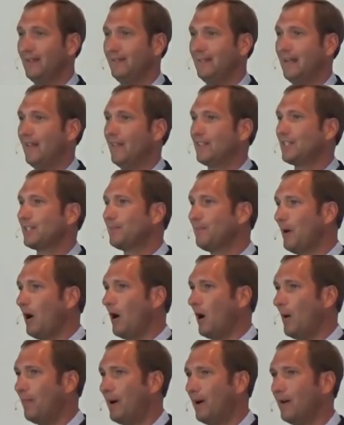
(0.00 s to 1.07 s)
Now, this is
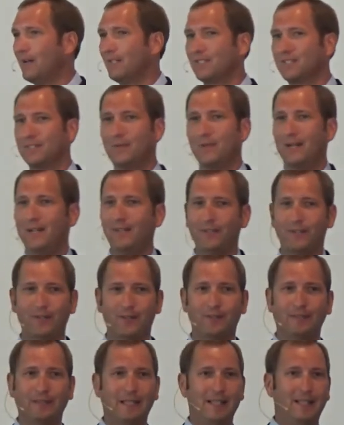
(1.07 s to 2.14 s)
Paul. Paul is the one
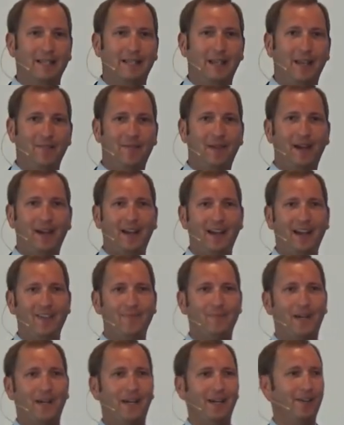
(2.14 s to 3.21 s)
who, if I
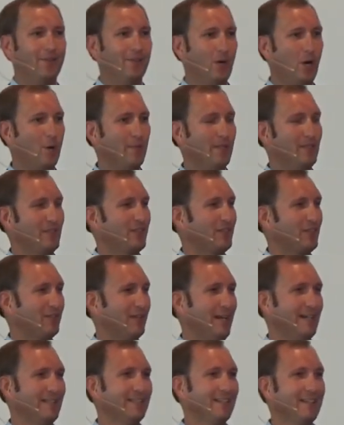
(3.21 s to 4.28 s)
have my Romans
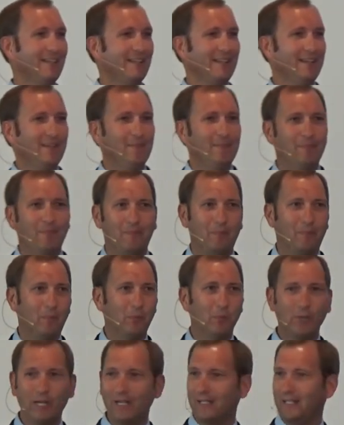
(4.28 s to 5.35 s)
correct,
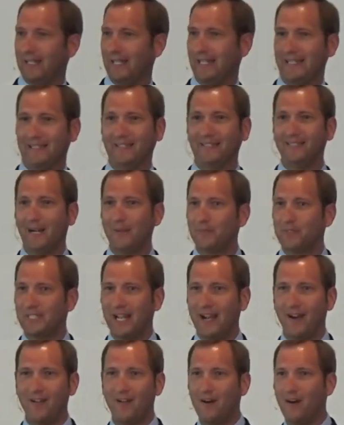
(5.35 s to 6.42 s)
really comes
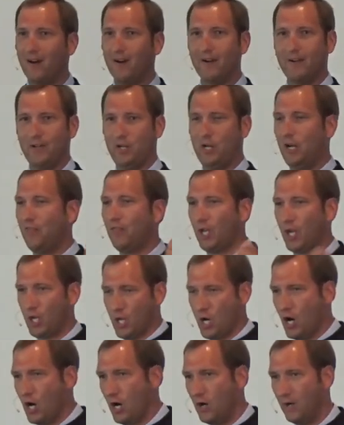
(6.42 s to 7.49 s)
down hard on the
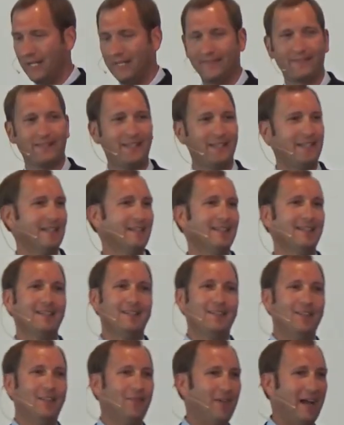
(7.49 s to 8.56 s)
law and the
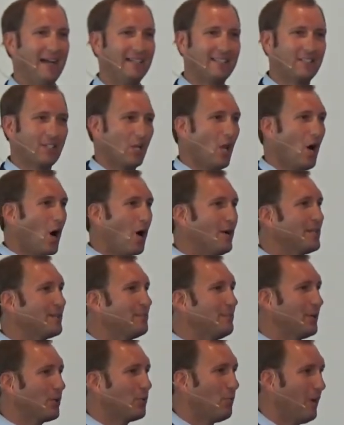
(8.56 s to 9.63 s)
fact that the law is
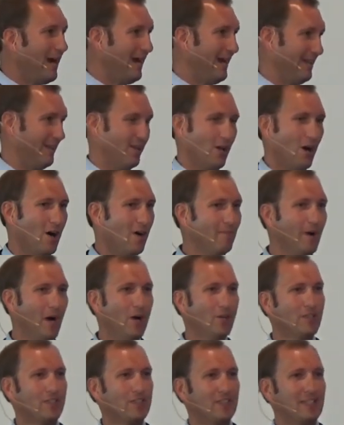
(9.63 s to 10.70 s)
put away. The law of
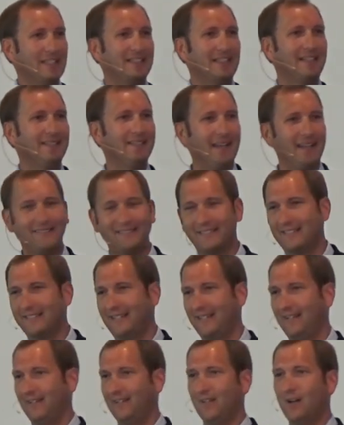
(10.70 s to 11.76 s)
Moses is
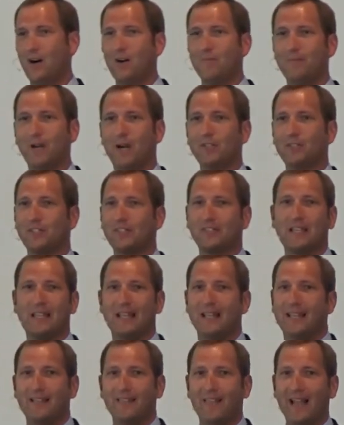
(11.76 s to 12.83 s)
unnecessary. The law of Moses,
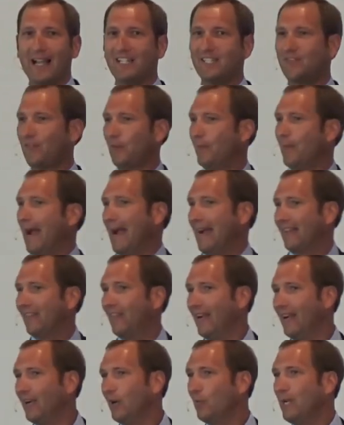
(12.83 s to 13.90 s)
that's for back
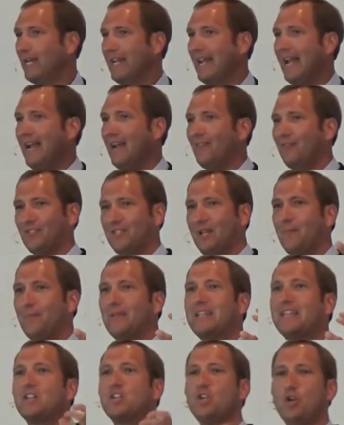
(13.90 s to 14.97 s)
there. We have
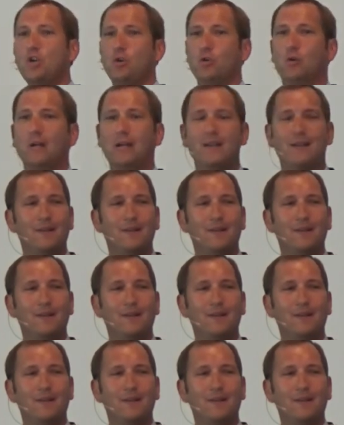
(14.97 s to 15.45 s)
something new.